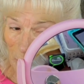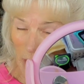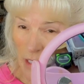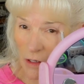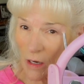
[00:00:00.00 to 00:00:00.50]

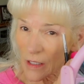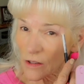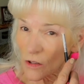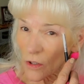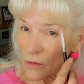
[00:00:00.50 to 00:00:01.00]
here. I
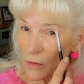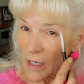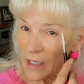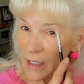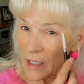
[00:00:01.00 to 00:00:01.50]
start
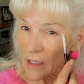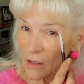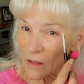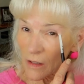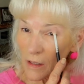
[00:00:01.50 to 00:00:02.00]
right
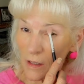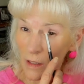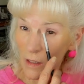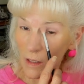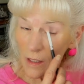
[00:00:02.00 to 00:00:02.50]
here
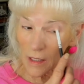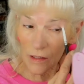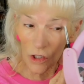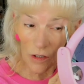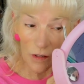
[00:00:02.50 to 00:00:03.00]

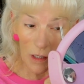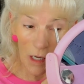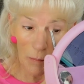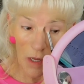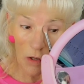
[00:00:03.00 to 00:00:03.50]
and just
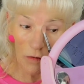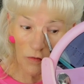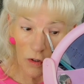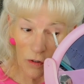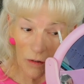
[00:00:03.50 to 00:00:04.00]
come
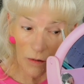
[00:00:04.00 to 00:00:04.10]
over.